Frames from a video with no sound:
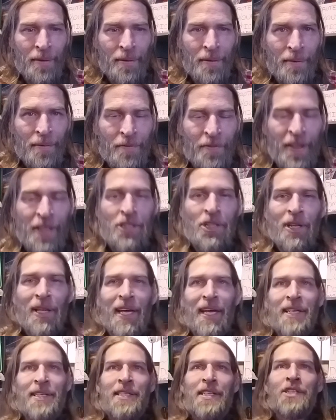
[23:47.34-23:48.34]

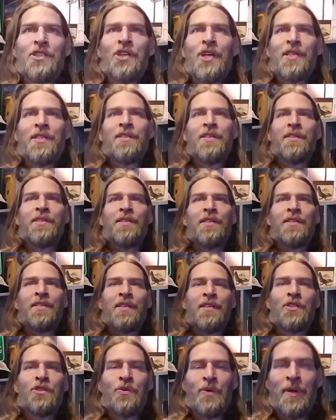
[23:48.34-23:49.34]
vigilante justice is
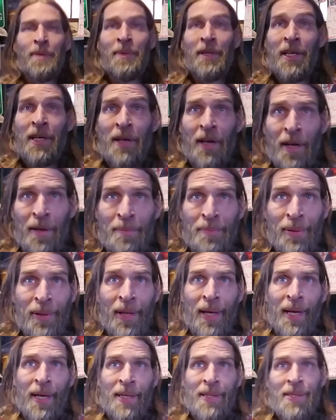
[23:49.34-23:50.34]
extremely
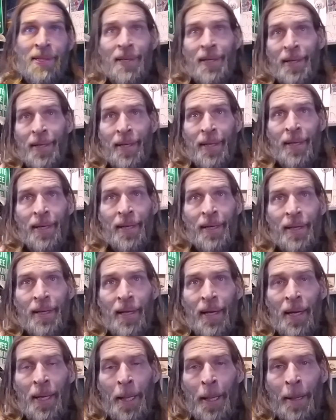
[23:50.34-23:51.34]
complex.
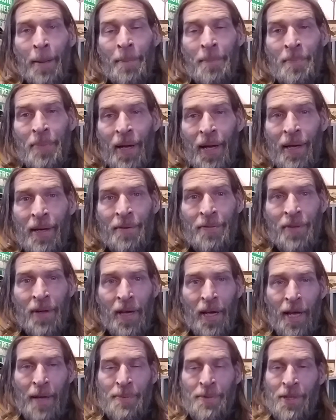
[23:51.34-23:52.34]
But if the
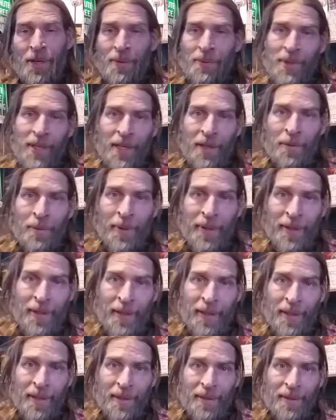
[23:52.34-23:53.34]
cops don't deal with
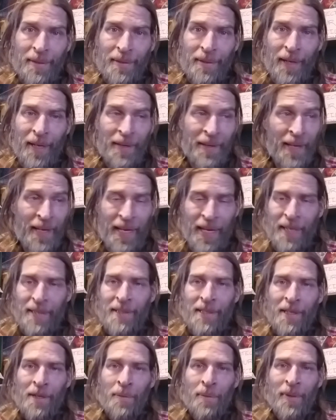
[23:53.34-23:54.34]
it, and they can't
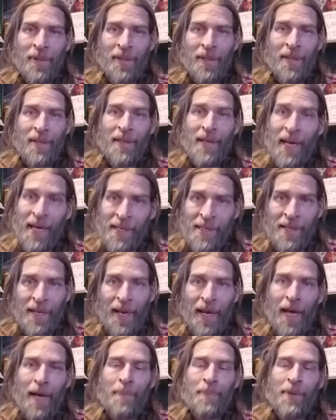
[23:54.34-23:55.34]
deal with it as it
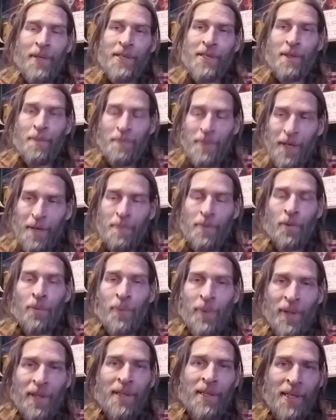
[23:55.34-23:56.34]
happens, the people
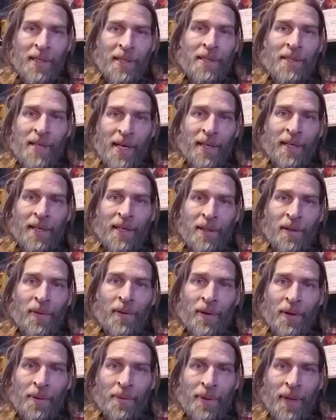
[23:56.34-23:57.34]
really need to take it into
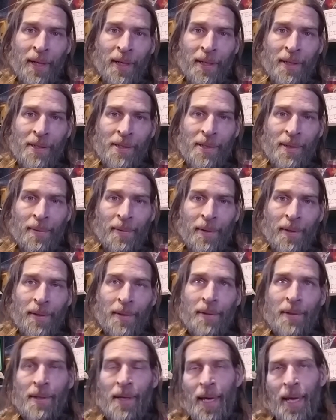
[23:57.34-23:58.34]
their own hands.
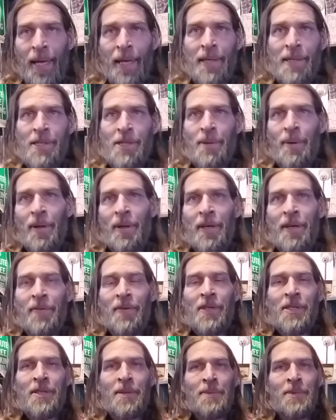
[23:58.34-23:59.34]
And so I'll give
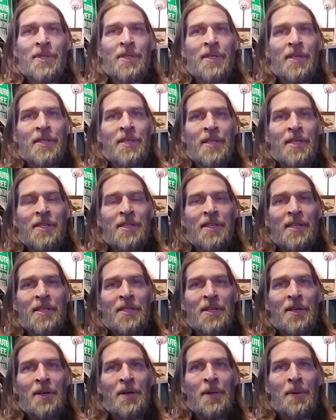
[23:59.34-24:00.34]
you some statistics
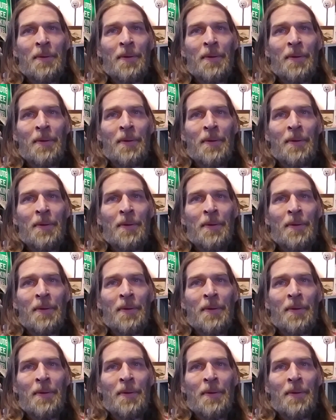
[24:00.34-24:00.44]
here.